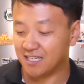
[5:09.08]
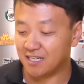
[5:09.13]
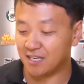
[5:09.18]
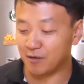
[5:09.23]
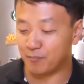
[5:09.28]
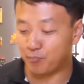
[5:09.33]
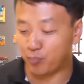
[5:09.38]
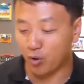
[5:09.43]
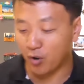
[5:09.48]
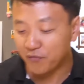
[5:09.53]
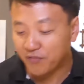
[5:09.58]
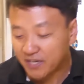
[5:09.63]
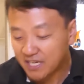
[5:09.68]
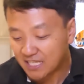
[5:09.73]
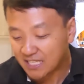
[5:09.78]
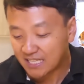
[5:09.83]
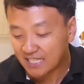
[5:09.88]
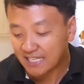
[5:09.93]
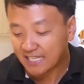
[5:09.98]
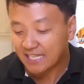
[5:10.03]
a
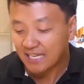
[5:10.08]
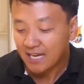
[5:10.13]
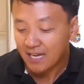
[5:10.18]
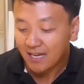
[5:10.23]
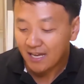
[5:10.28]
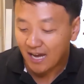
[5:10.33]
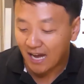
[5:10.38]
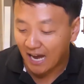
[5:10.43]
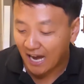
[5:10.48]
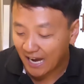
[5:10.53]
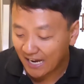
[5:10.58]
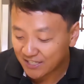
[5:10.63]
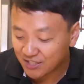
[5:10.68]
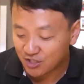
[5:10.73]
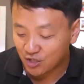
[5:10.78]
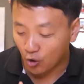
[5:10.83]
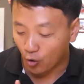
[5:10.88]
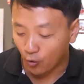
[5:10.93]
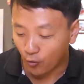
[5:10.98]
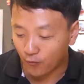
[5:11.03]
perfectly
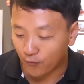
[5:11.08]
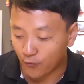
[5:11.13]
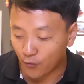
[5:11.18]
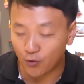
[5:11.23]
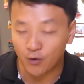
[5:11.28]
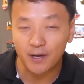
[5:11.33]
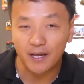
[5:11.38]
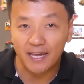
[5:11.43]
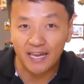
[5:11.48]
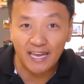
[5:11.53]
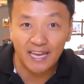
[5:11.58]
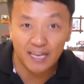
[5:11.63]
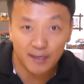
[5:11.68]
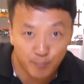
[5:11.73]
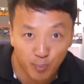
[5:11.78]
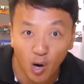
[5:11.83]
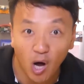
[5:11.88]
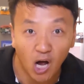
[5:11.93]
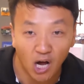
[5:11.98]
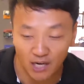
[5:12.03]
iced over egg
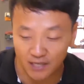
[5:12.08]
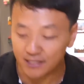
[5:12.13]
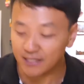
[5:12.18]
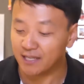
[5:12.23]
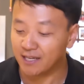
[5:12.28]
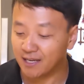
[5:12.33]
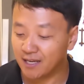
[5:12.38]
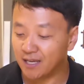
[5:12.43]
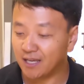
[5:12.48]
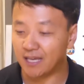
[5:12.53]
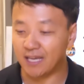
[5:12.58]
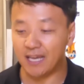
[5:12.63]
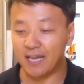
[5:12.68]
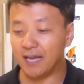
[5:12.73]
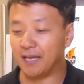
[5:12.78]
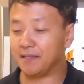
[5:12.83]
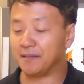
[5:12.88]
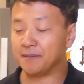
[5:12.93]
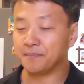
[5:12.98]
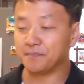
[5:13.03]
pond.
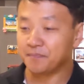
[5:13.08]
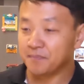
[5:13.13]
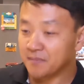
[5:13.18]
And